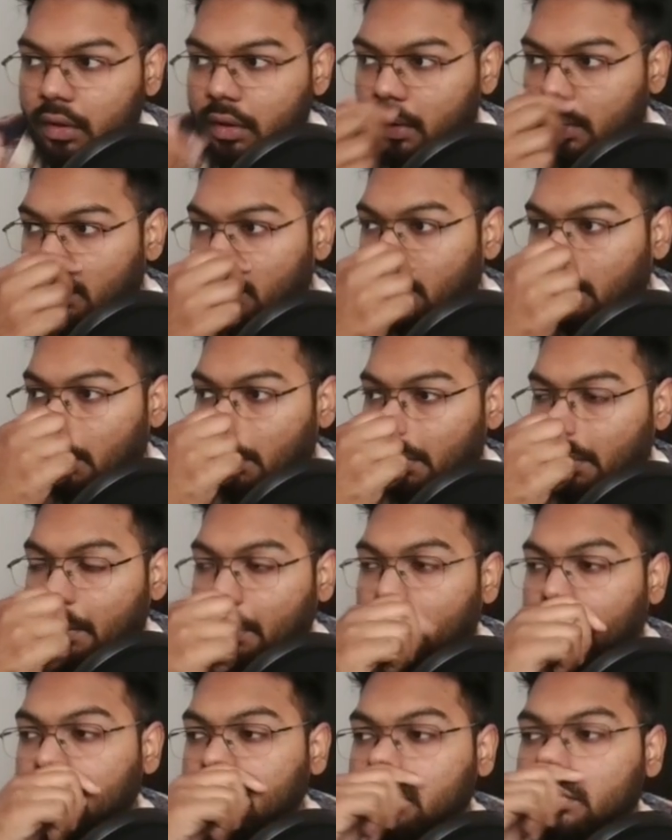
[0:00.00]
Uh,
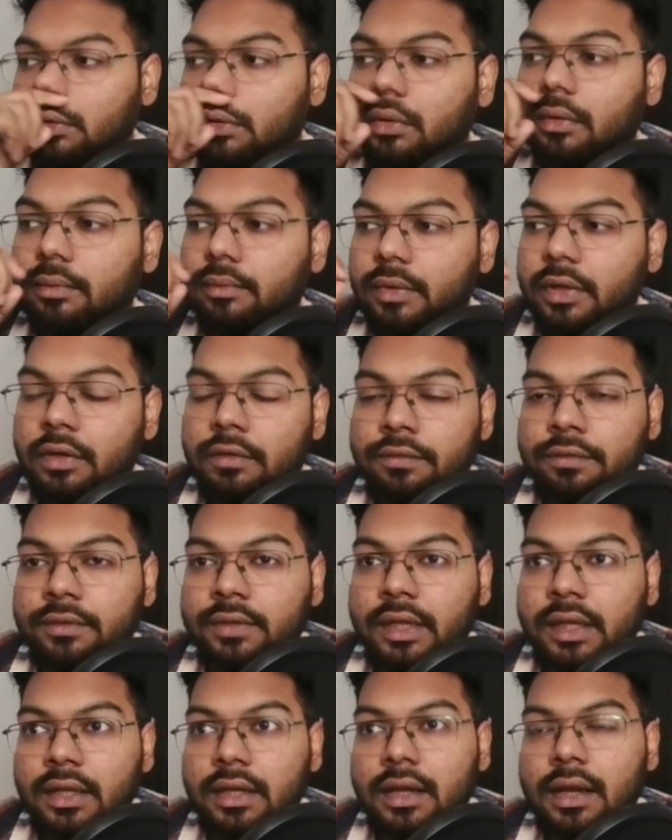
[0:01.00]
so if
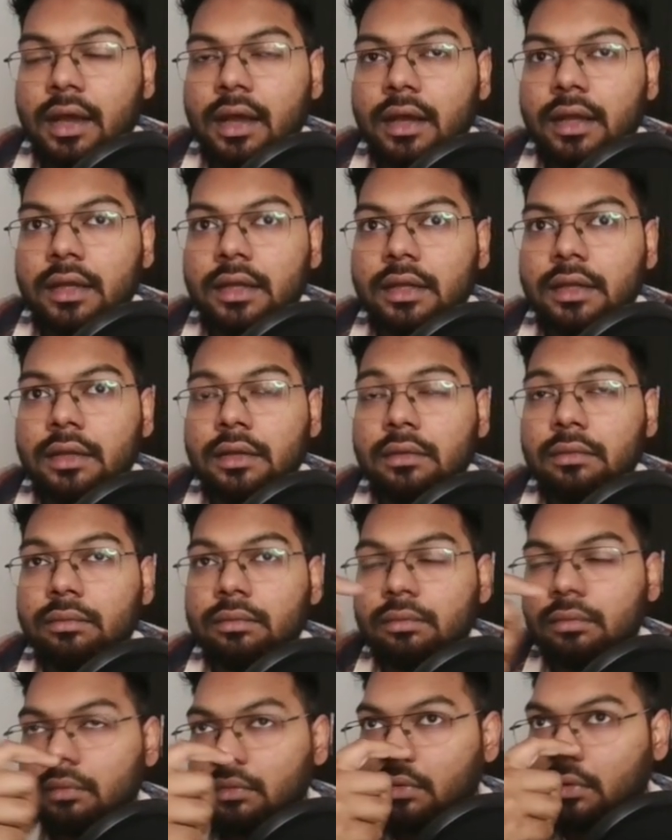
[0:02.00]
there are any
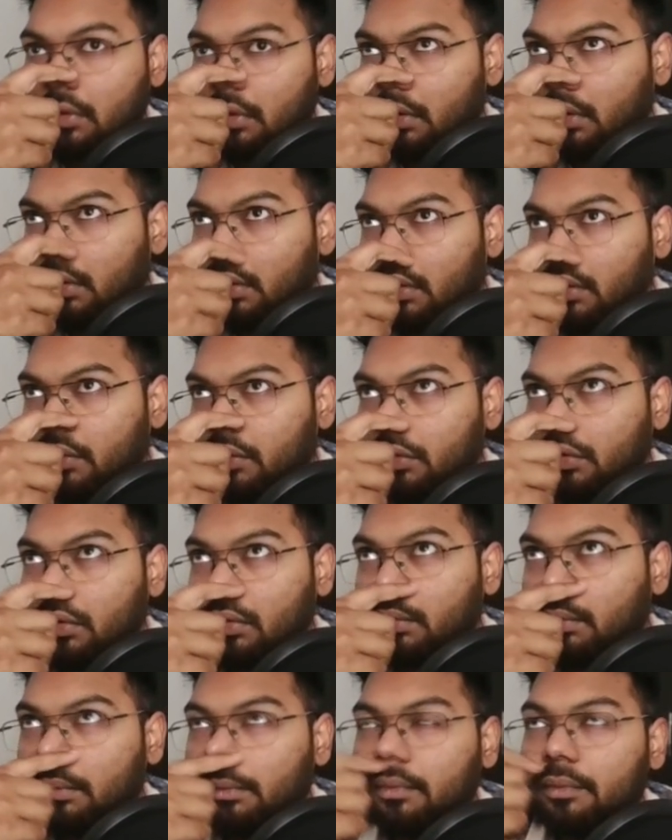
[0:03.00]

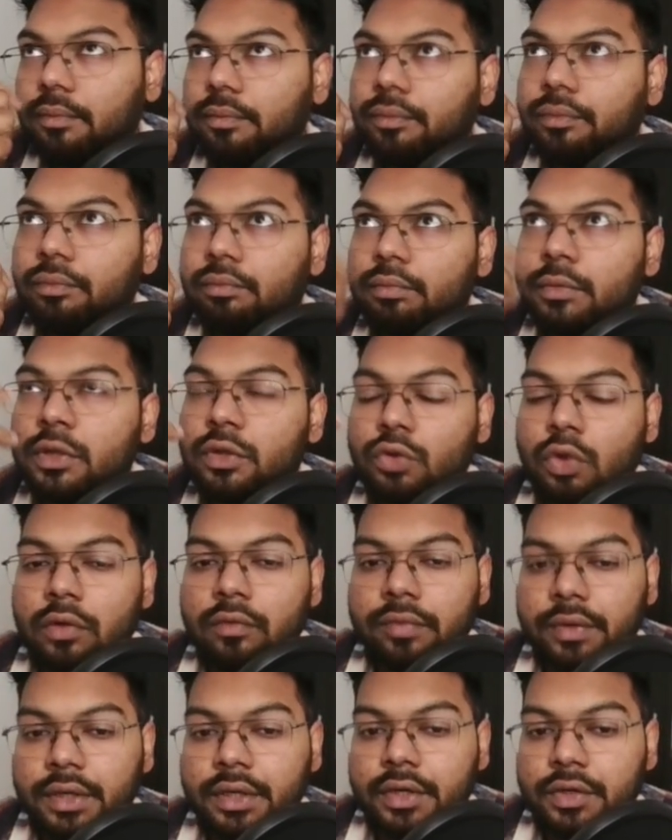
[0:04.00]

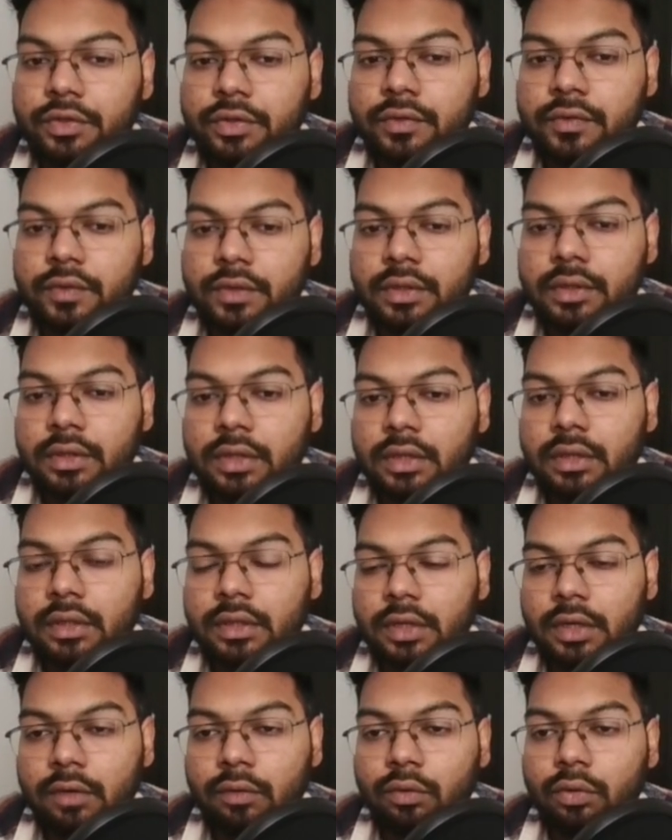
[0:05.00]
misconfigurations done,
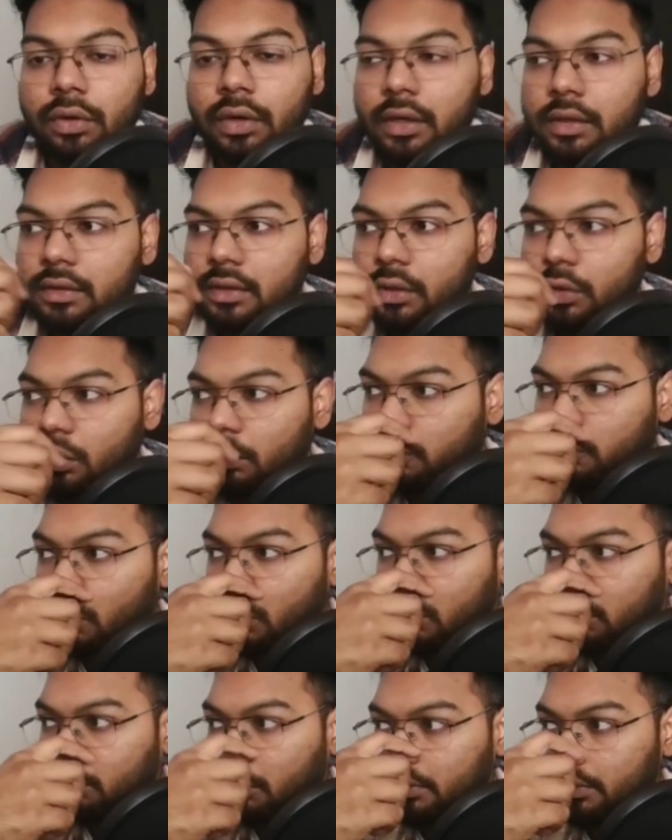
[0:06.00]
then it would result to
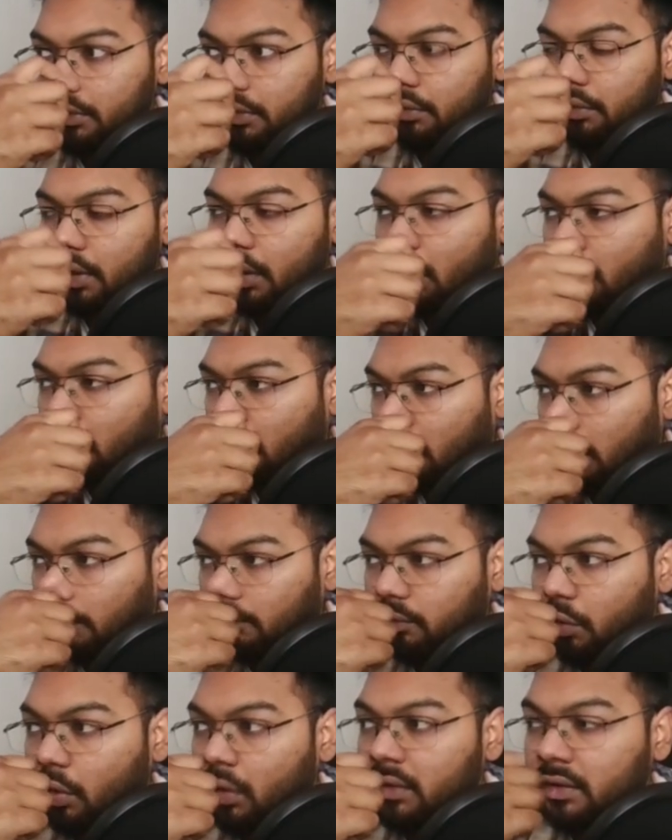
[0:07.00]
false positive
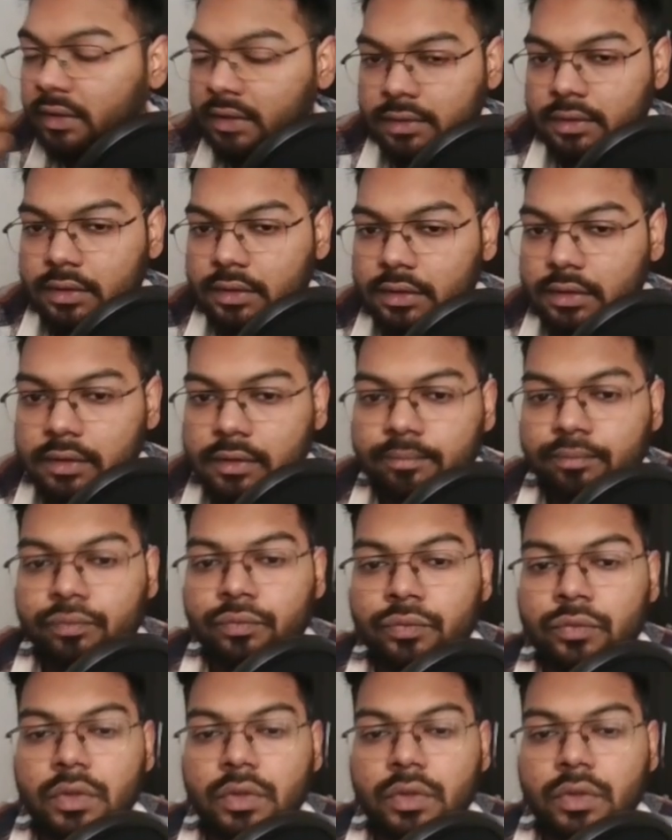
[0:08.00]
or false results.